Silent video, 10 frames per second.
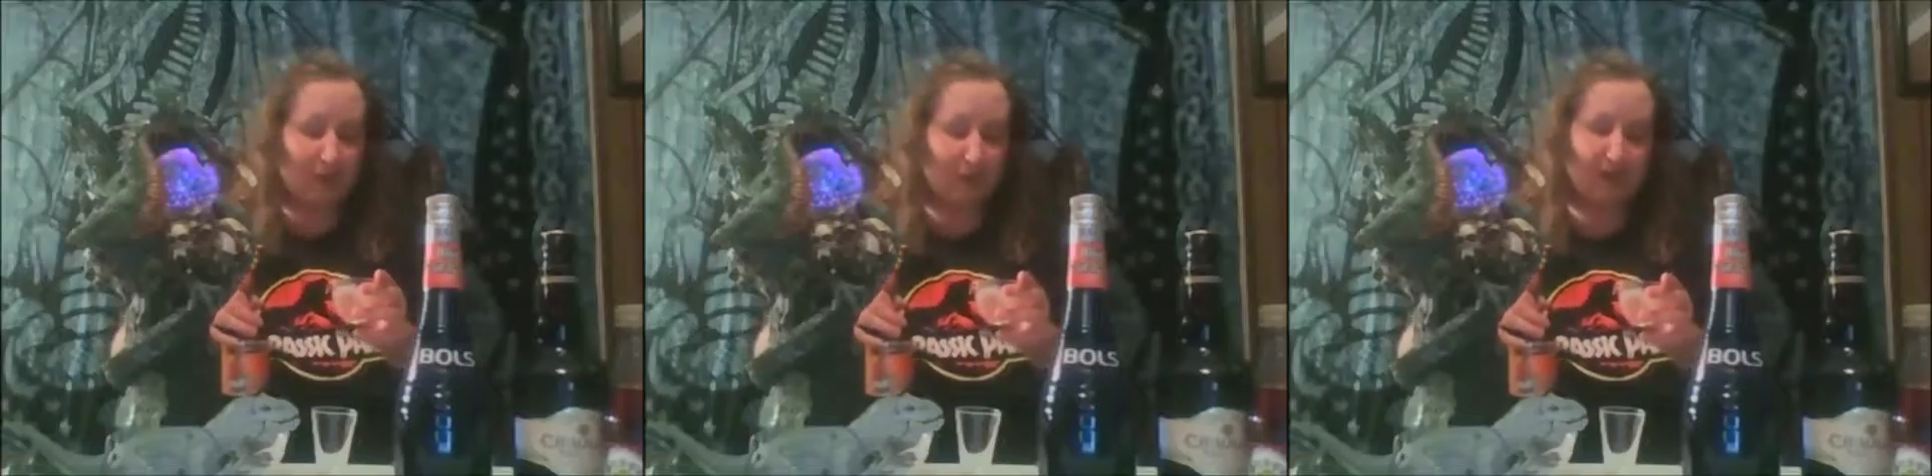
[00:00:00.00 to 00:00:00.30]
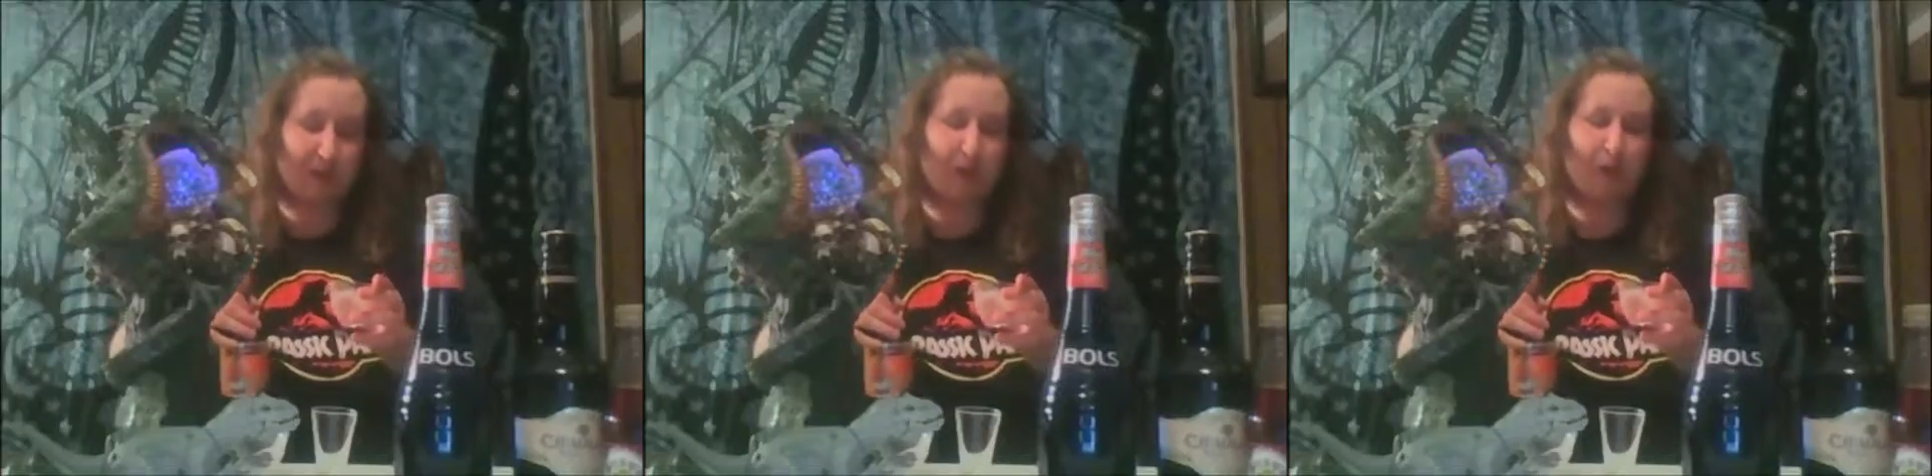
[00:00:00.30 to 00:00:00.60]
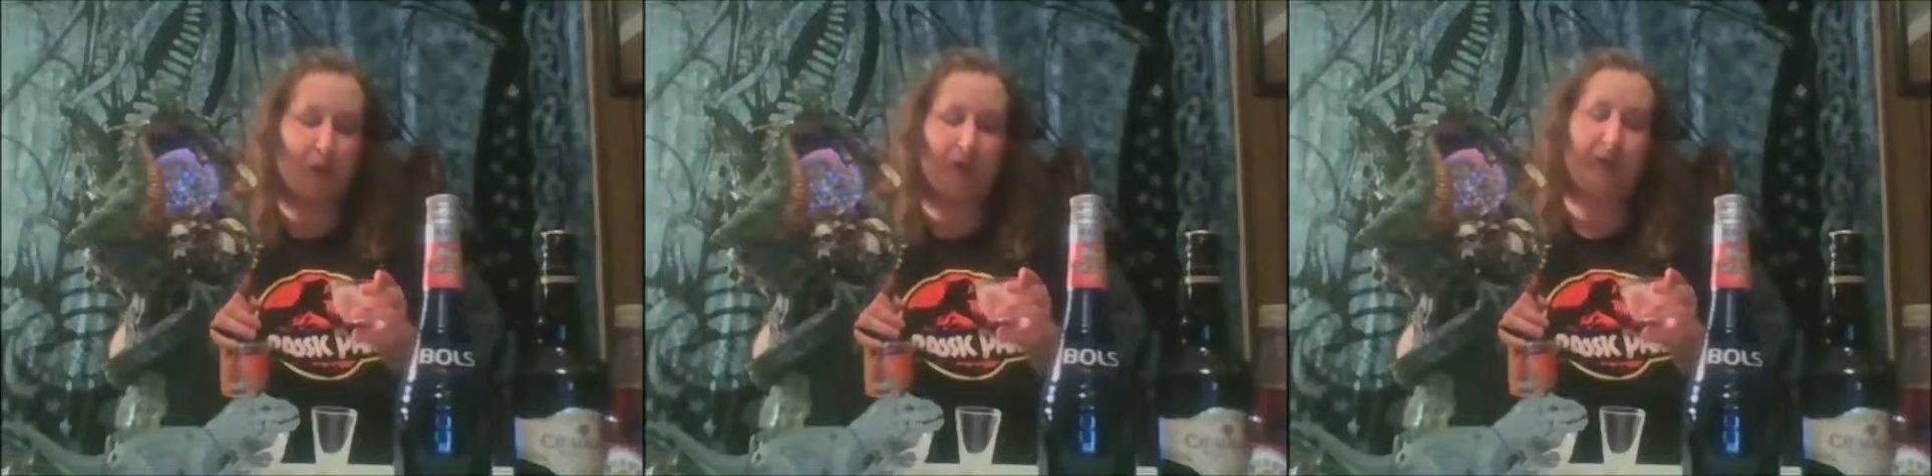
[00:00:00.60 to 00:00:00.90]
usual
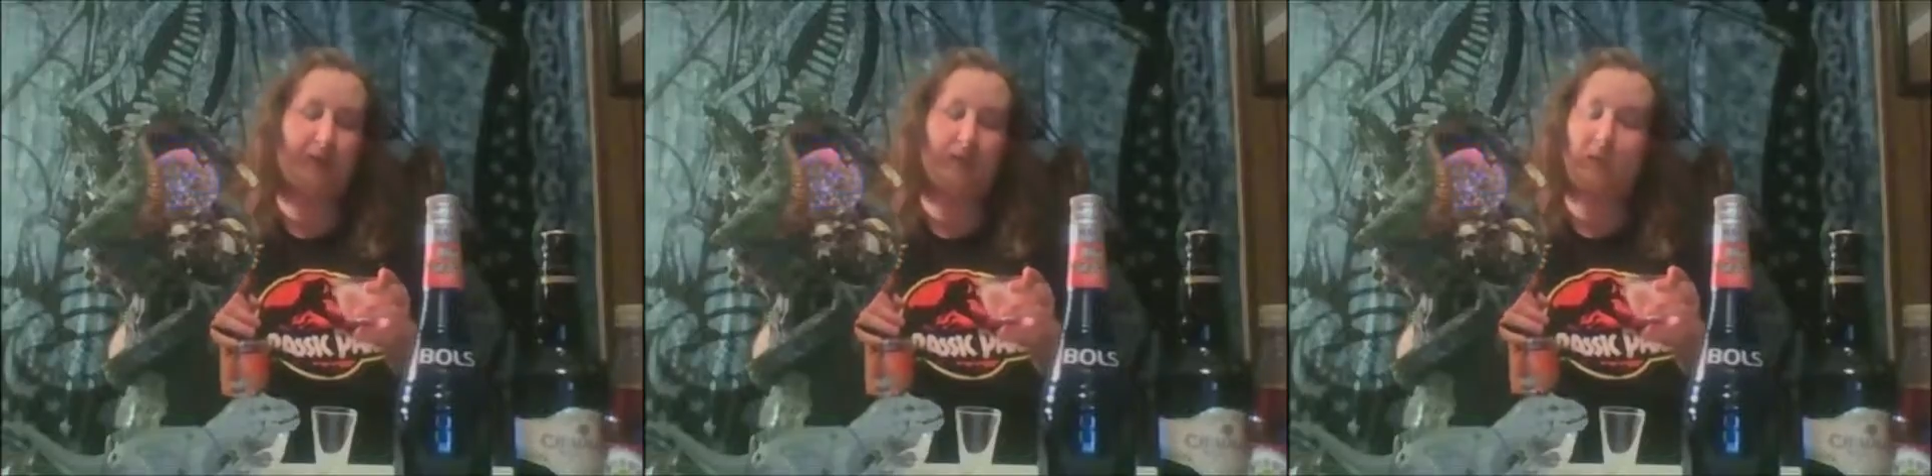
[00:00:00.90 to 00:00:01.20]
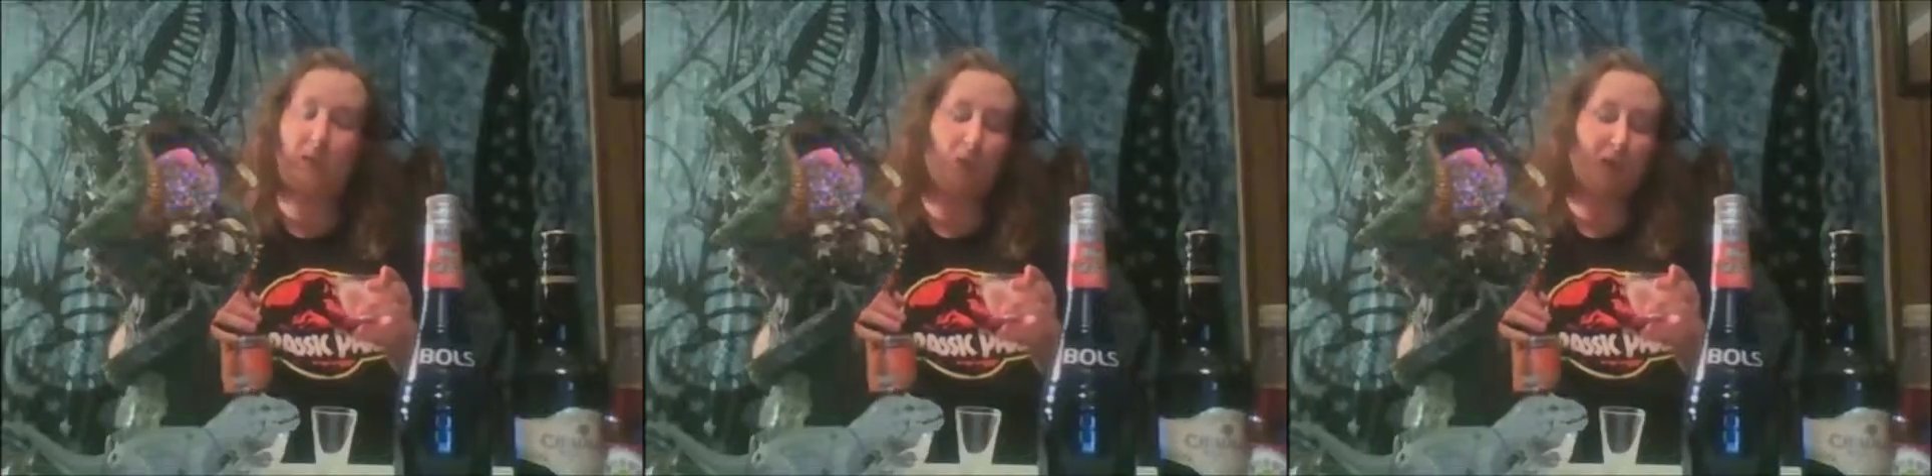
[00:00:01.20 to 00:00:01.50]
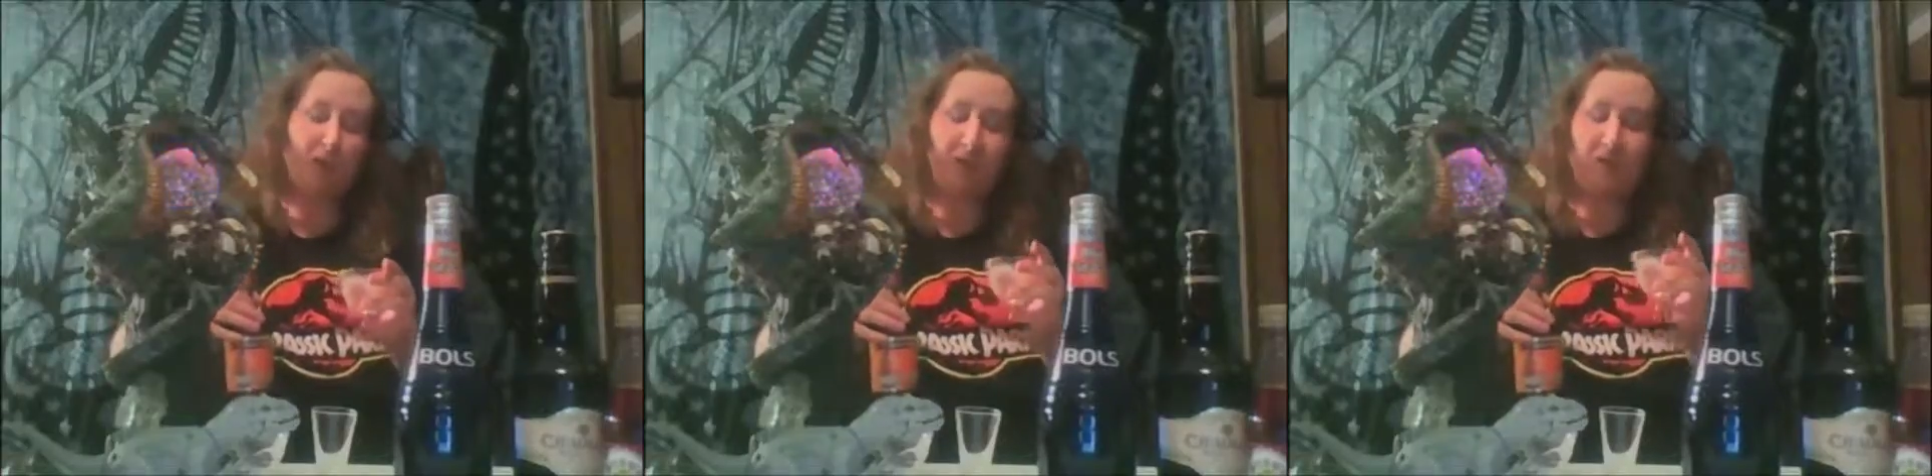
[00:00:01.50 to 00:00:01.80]
way to go with
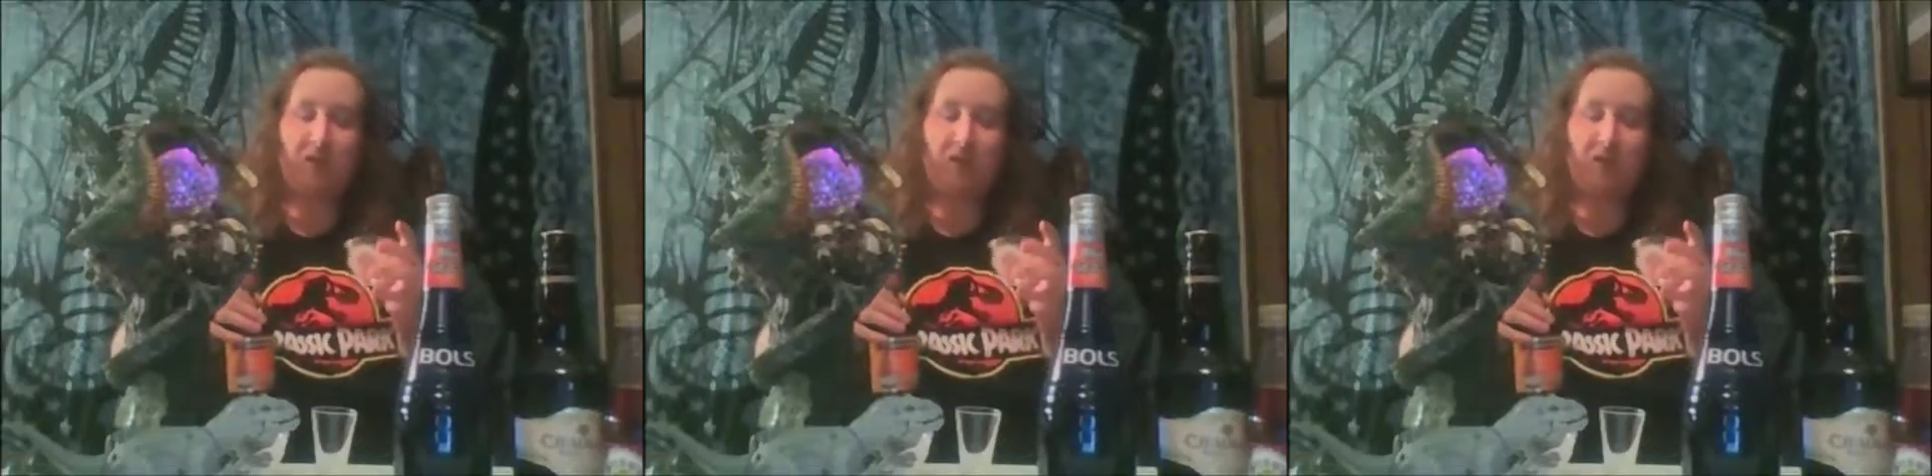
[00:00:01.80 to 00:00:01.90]
this.